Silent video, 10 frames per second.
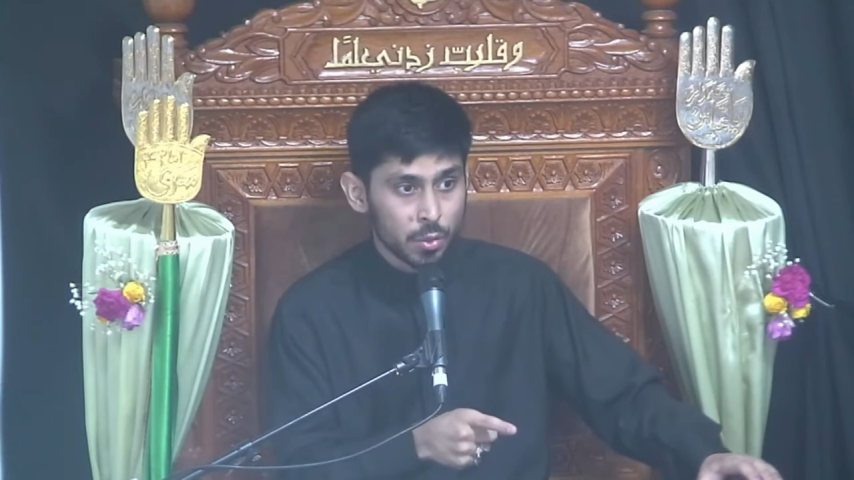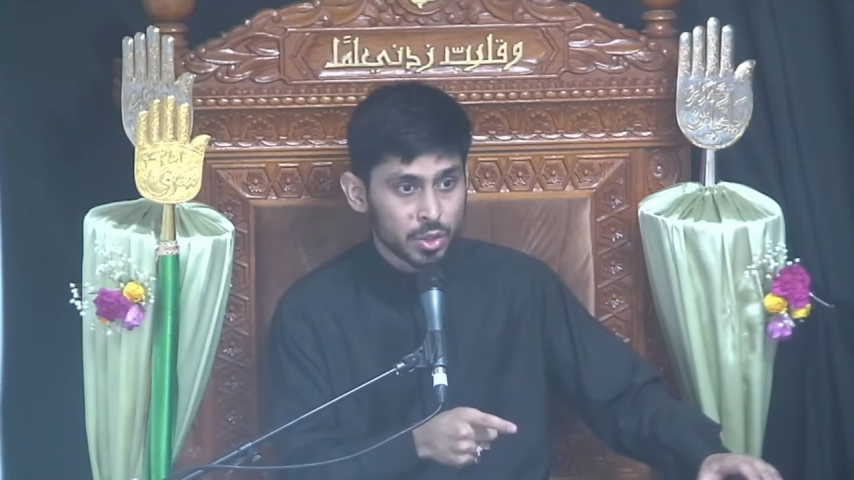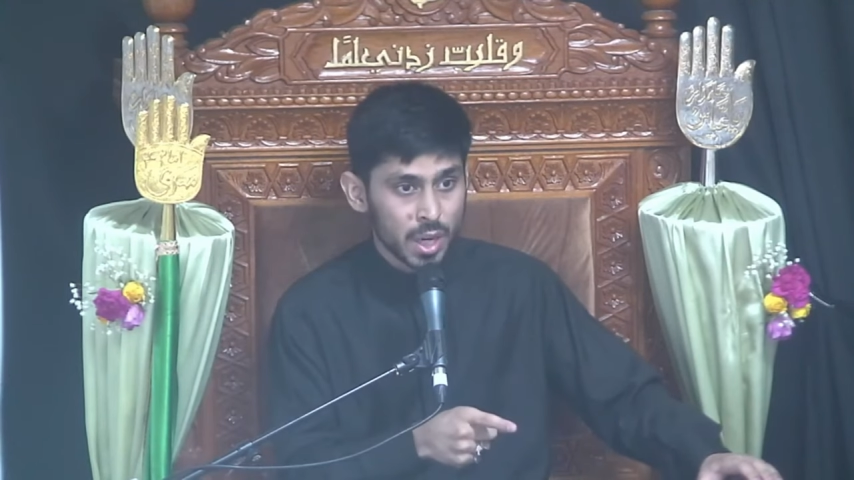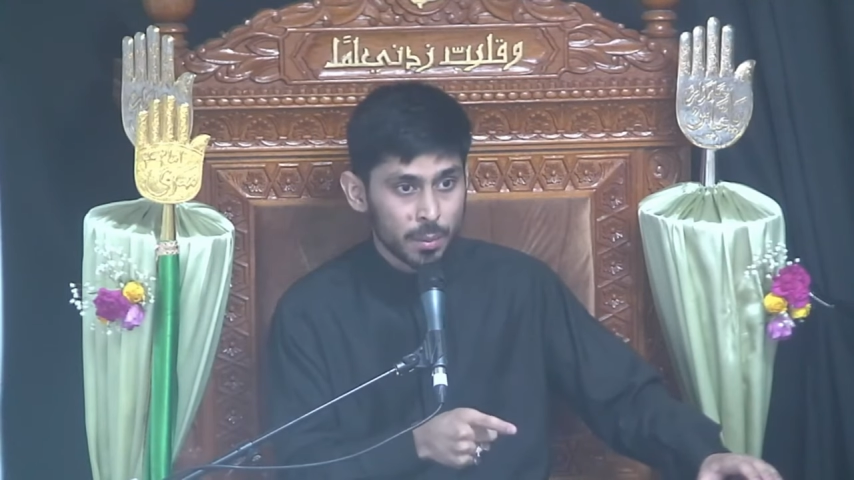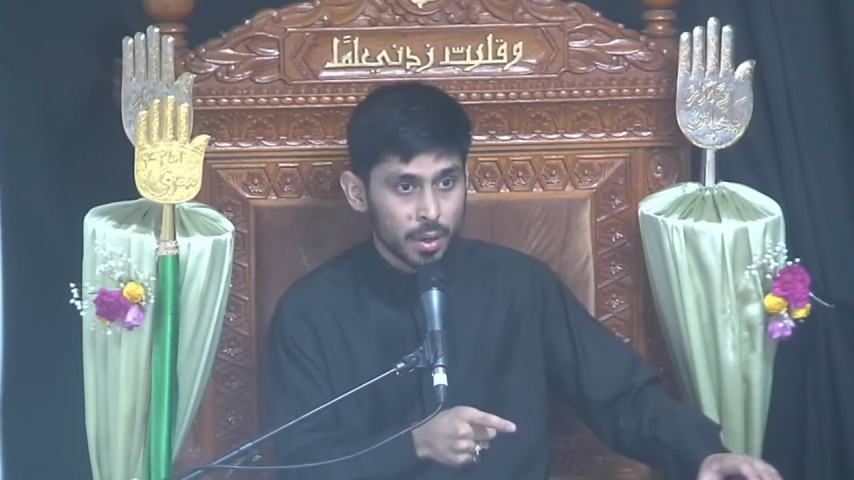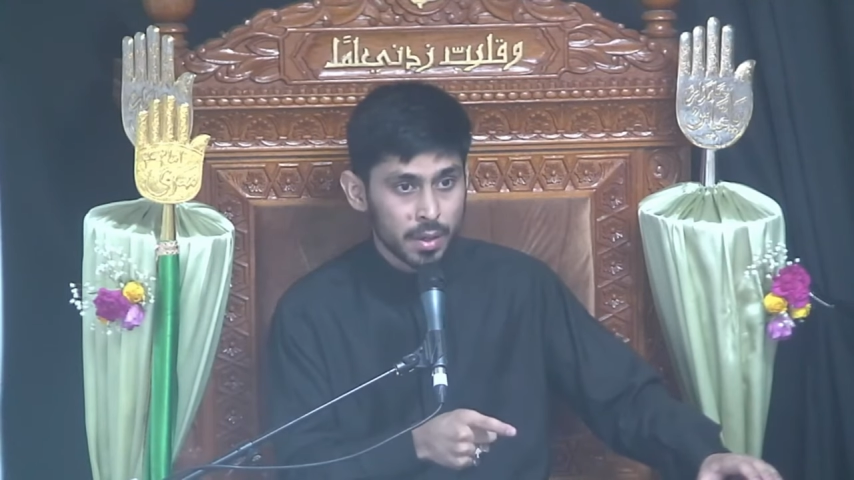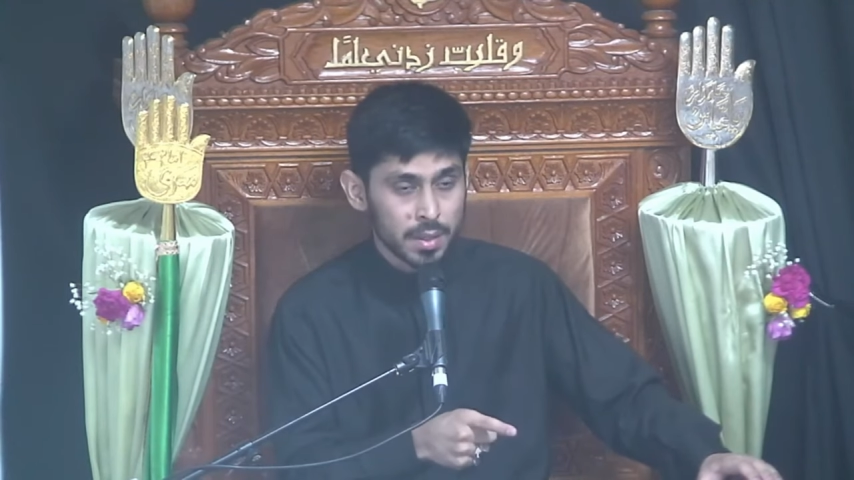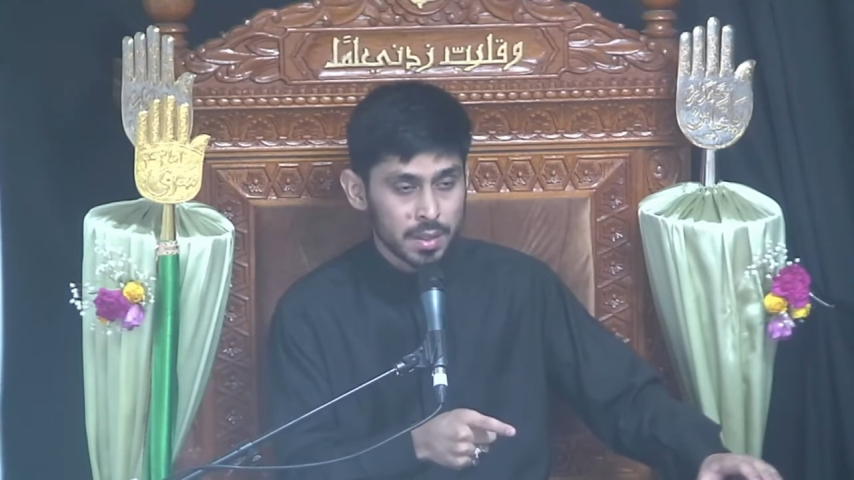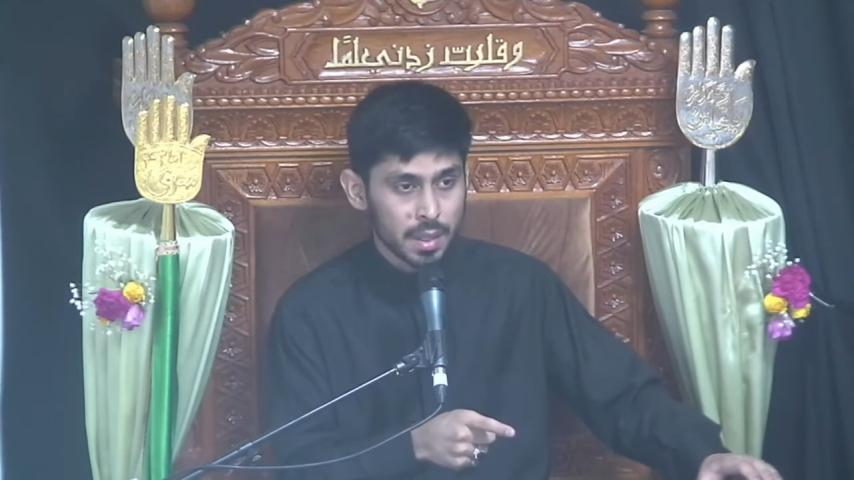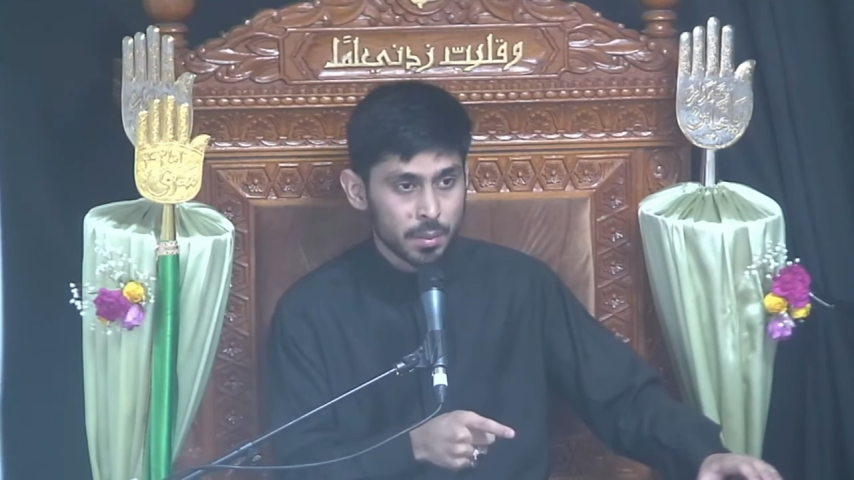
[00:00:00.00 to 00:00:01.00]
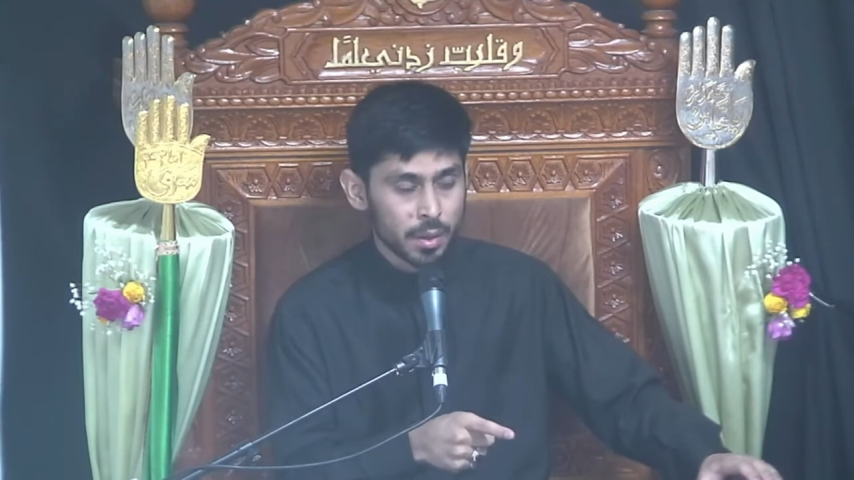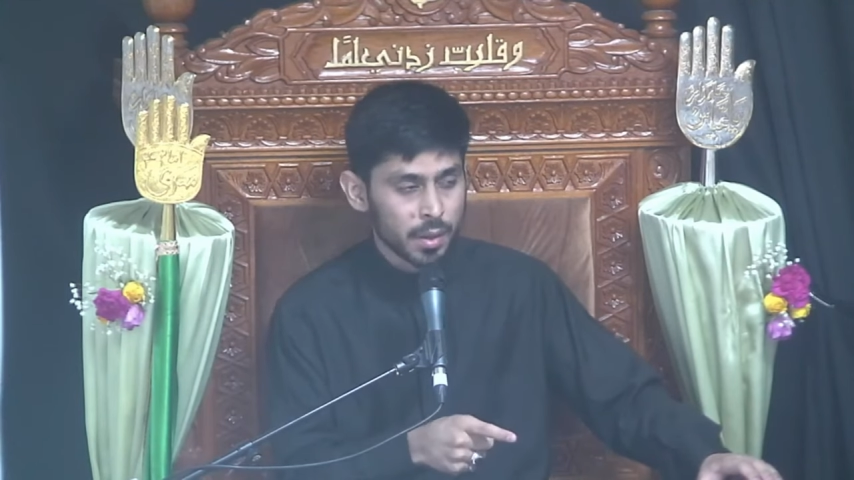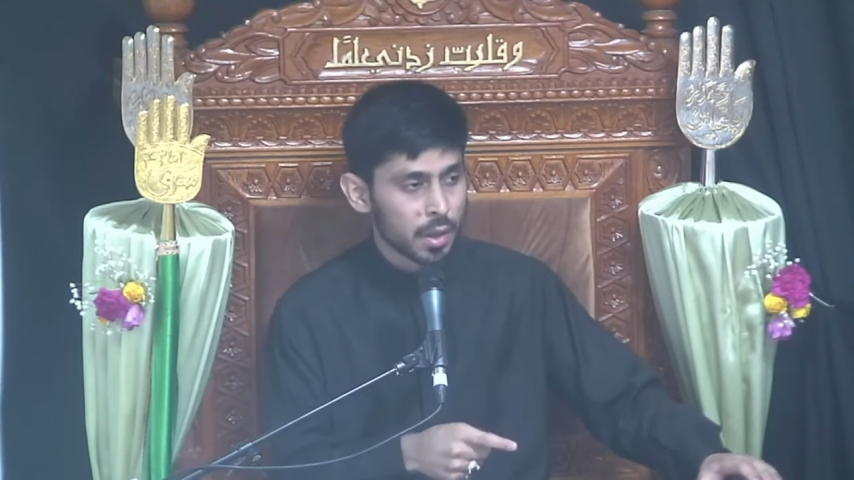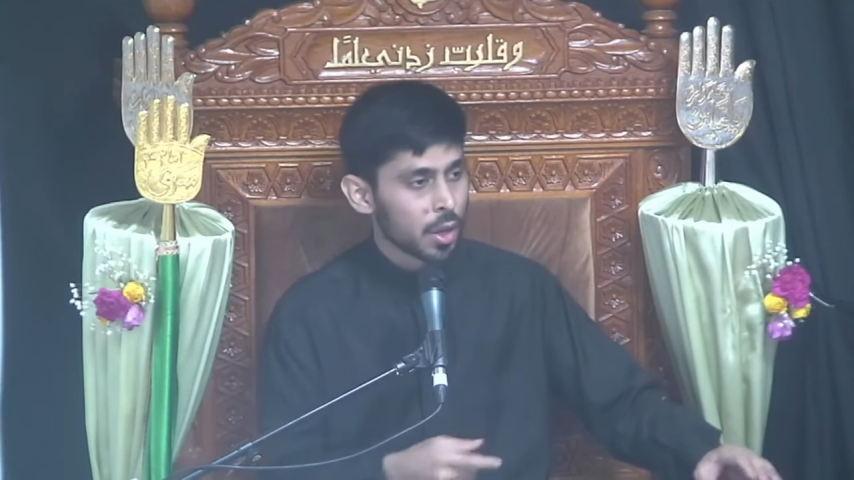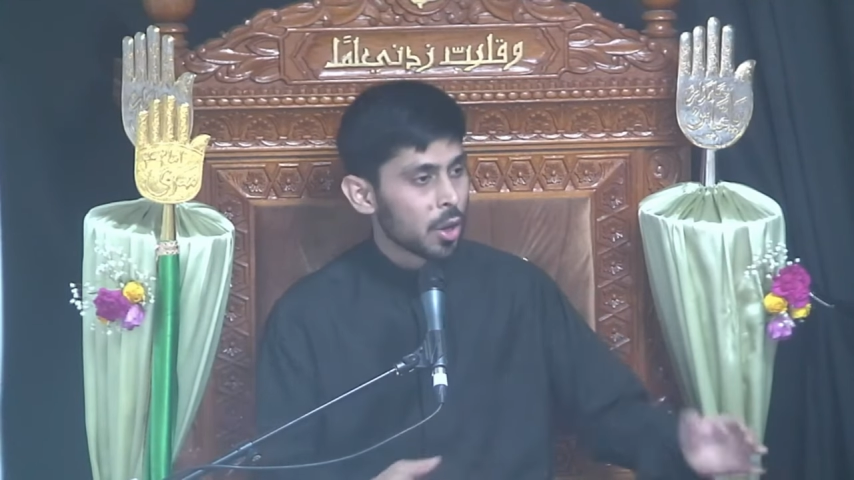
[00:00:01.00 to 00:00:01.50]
of Sha'ban is nearby.